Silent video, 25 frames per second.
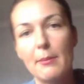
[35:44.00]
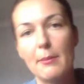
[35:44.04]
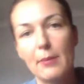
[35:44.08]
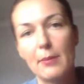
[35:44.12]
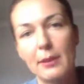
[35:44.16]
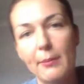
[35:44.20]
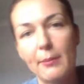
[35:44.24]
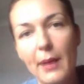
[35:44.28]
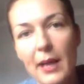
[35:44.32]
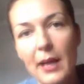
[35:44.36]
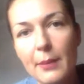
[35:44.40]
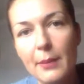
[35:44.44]

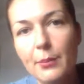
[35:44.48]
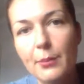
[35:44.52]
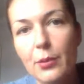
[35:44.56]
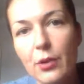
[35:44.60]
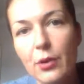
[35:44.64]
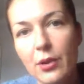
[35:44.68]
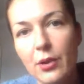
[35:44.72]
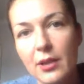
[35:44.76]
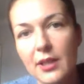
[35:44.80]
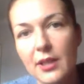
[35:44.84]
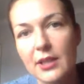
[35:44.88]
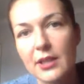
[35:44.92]
but my
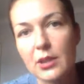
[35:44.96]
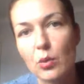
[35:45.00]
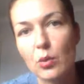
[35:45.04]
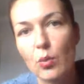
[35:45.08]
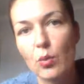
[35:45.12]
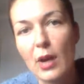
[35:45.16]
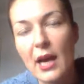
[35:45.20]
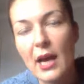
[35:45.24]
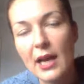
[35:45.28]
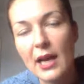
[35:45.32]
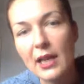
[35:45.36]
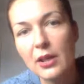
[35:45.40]
point is
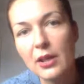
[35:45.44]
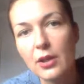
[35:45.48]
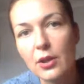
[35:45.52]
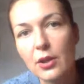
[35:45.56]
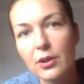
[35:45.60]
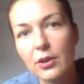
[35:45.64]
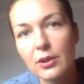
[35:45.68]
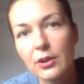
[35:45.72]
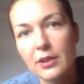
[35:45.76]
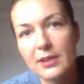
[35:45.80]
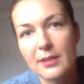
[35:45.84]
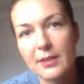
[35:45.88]
why
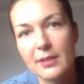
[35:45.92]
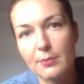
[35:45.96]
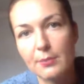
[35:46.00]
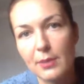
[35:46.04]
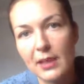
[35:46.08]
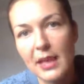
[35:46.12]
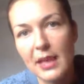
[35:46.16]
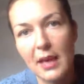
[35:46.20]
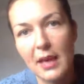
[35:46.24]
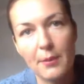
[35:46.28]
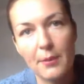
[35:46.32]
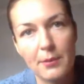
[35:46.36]
not
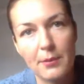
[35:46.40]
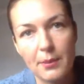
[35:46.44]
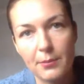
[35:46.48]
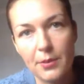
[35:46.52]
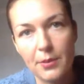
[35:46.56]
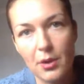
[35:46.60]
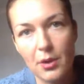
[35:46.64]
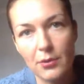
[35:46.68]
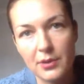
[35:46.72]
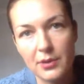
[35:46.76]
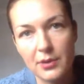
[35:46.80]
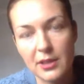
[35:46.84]
speed up the
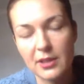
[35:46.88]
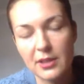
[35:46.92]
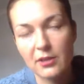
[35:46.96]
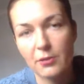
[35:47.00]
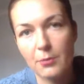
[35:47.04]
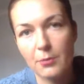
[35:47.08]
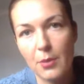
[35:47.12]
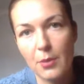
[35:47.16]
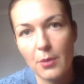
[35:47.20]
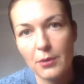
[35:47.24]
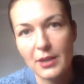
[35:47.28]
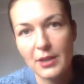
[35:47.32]
process
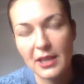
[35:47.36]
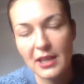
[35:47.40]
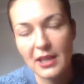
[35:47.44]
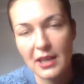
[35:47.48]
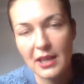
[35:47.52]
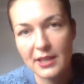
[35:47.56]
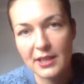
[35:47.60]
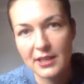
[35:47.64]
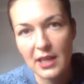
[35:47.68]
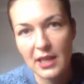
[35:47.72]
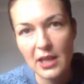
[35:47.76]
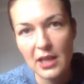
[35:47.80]
of
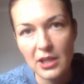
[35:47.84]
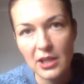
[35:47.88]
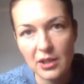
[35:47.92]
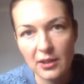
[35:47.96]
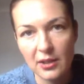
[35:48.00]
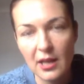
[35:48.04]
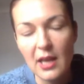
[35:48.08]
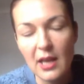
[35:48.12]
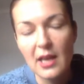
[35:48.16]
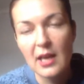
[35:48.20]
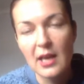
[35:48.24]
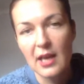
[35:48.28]

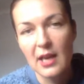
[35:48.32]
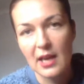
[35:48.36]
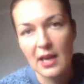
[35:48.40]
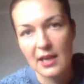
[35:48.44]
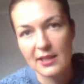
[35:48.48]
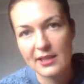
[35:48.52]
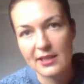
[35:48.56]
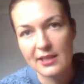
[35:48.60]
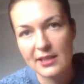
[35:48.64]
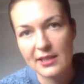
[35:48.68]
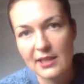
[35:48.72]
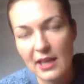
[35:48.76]
monetization
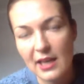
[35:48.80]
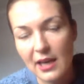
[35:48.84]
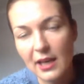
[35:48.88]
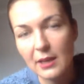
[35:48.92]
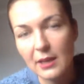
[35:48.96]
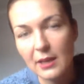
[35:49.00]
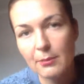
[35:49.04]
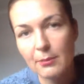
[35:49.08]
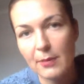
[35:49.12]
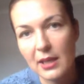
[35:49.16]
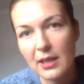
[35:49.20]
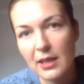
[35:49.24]
and
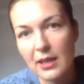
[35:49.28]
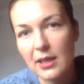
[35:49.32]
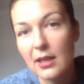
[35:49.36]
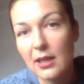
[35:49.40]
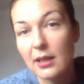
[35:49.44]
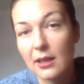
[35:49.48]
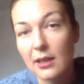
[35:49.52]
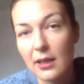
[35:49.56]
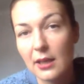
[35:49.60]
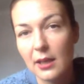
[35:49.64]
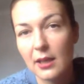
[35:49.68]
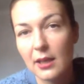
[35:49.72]
start
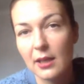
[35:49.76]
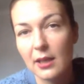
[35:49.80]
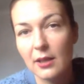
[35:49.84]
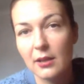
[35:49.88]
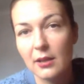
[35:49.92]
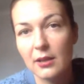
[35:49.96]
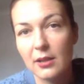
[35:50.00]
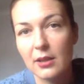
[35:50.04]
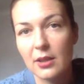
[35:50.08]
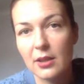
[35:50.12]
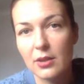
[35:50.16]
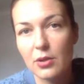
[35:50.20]
making
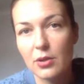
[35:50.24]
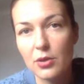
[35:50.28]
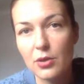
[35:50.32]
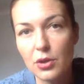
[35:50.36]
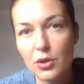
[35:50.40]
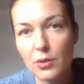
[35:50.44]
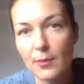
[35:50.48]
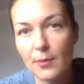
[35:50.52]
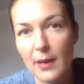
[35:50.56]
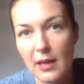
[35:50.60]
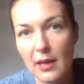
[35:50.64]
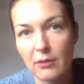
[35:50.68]
the
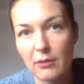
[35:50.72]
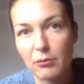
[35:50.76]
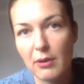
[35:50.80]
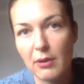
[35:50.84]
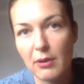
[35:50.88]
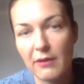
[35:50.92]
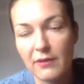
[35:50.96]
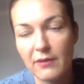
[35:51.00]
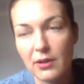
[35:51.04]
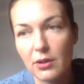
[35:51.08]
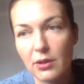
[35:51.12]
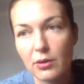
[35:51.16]
youtube ad
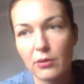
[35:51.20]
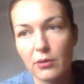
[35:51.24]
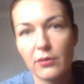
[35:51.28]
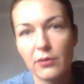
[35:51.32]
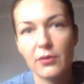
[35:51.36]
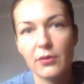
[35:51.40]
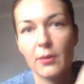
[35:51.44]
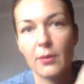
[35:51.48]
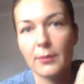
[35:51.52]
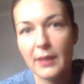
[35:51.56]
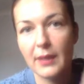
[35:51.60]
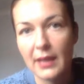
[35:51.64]
revenue
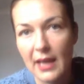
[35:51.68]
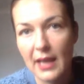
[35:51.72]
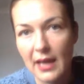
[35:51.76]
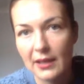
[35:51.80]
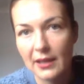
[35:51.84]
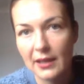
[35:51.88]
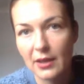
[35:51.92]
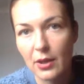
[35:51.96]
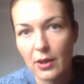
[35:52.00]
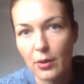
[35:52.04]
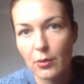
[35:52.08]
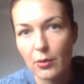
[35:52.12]
from the
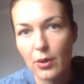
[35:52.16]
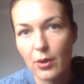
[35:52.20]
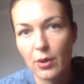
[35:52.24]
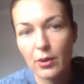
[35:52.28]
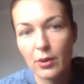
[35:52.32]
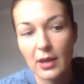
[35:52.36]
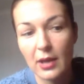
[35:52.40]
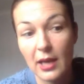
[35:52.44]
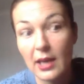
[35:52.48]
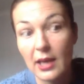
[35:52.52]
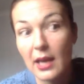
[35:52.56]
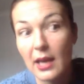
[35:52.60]
get-go
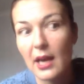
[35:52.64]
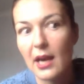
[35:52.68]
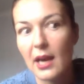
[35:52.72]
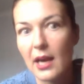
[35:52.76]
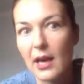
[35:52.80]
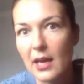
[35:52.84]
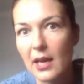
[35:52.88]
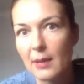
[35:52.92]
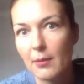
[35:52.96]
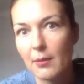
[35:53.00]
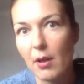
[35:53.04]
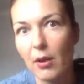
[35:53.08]
okay
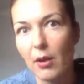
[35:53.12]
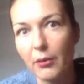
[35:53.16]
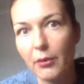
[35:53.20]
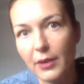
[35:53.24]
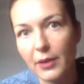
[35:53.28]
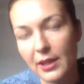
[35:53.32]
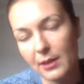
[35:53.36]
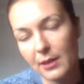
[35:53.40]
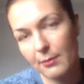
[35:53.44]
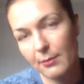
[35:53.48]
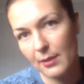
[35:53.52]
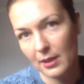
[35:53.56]
i am
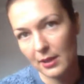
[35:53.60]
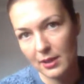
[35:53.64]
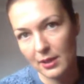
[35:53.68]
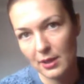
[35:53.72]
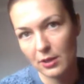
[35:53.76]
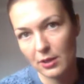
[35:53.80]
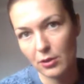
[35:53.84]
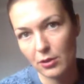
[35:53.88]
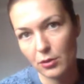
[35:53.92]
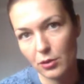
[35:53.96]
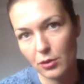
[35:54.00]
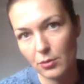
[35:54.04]
already
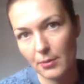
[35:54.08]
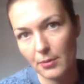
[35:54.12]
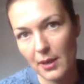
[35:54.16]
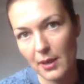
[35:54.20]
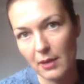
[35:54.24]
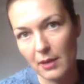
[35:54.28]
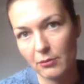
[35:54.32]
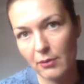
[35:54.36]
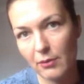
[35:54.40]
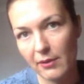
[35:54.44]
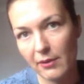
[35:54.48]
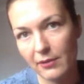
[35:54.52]
making youtube
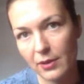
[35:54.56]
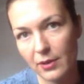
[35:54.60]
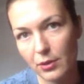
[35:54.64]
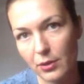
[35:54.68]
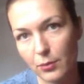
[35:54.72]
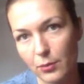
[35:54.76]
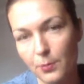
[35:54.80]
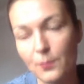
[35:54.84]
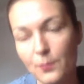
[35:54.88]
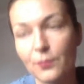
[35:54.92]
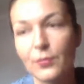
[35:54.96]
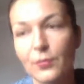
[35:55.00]
ad revenue
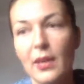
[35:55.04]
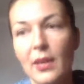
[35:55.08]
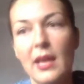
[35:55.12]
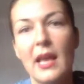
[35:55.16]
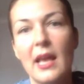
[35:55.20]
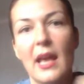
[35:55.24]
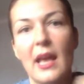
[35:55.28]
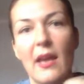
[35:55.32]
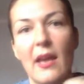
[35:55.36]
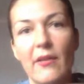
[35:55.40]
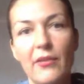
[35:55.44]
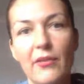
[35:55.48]

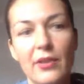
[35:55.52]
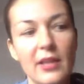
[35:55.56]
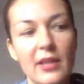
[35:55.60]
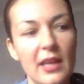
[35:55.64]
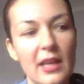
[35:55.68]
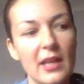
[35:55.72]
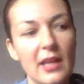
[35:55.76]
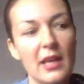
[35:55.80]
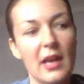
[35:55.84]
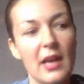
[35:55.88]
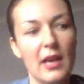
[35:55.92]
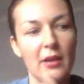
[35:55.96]
every
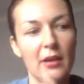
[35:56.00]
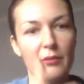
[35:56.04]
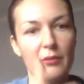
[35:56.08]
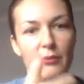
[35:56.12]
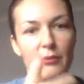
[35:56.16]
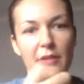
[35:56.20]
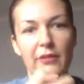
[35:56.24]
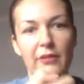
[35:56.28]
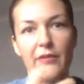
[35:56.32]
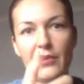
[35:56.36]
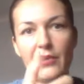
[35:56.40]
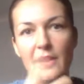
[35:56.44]
day i
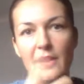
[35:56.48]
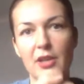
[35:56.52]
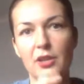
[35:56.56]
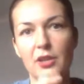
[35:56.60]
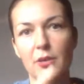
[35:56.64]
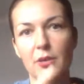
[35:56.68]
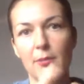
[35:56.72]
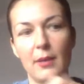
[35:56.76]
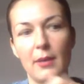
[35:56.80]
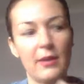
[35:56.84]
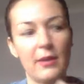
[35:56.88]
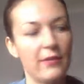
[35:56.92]
refresh
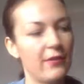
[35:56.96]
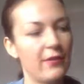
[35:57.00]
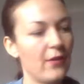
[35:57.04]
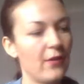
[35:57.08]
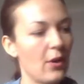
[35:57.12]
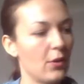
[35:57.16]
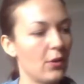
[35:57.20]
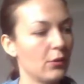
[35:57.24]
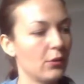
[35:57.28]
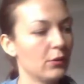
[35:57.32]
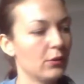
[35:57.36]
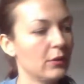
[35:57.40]
on my
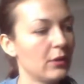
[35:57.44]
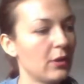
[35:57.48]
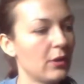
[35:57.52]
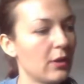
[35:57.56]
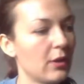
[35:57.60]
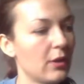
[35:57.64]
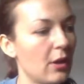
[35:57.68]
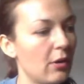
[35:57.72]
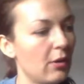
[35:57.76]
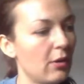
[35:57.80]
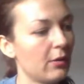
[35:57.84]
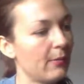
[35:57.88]
phone you
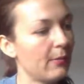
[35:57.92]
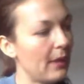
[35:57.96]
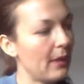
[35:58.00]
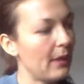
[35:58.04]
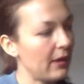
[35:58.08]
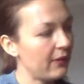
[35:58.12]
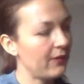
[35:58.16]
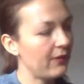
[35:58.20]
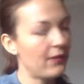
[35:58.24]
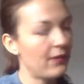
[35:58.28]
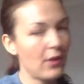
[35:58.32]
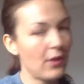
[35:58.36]
know on
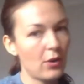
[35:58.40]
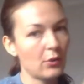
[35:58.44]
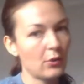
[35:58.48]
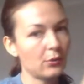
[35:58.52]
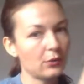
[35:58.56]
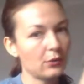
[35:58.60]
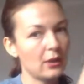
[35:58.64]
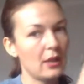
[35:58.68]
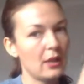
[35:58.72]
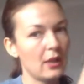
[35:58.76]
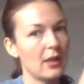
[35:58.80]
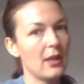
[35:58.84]
my
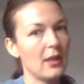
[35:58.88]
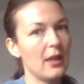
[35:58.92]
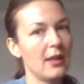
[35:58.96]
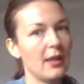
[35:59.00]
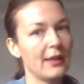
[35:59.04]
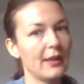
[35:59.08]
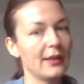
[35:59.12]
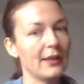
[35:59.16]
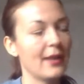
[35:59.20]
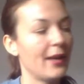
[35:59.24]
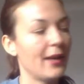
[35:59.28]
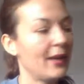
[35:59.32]
phone
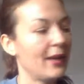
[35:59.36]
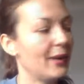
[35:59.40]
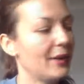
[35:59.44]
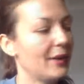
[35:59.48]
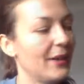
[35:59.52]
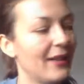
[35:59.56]
the